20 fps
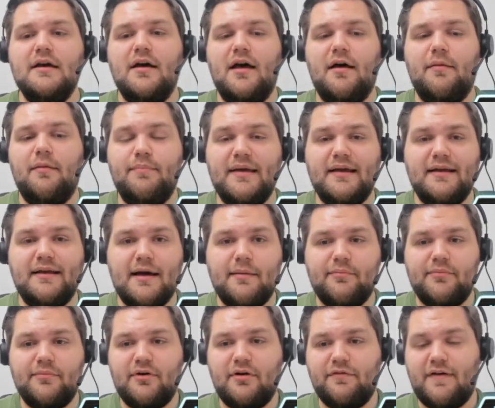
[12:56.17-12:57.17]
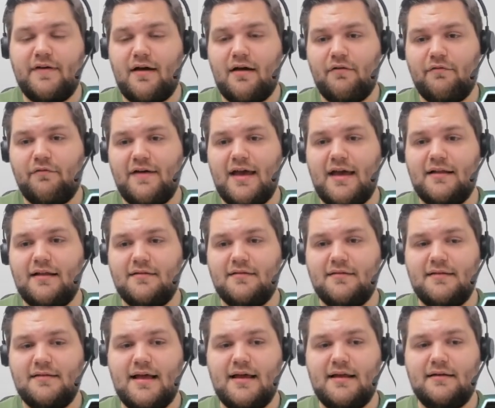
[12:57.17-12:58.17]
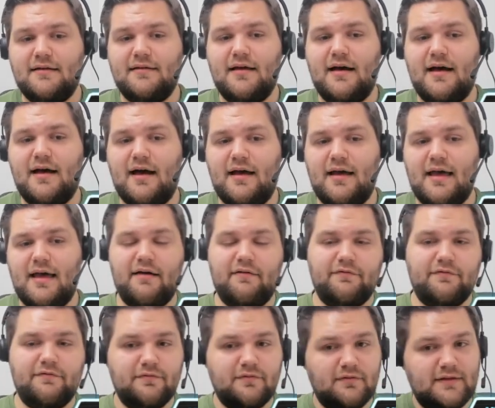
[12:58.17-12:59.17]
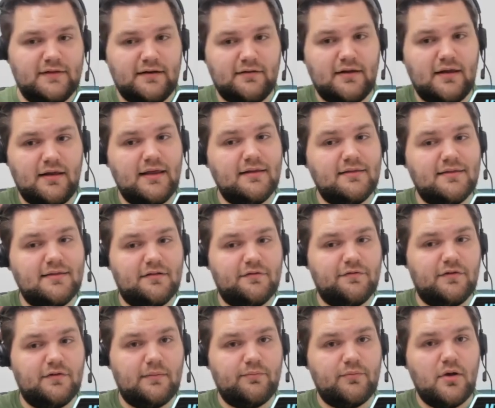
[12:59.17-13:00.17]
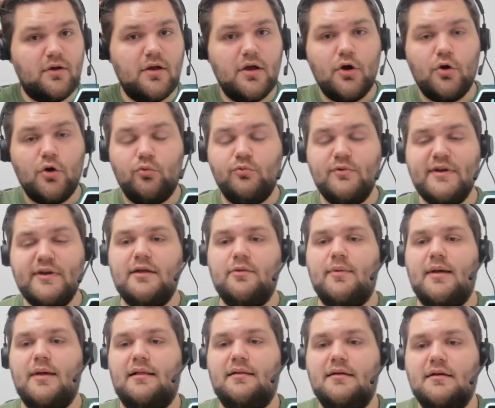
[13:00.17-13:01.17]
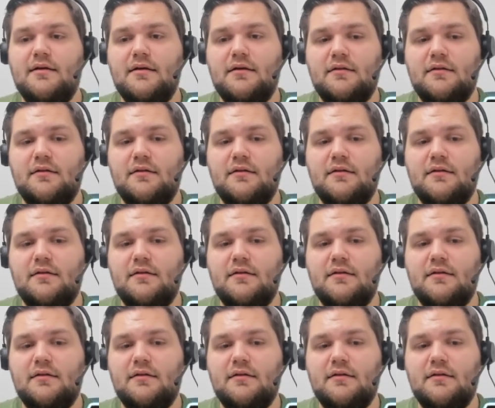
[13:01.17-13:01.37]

a big number of hands that have that hit this flop really well.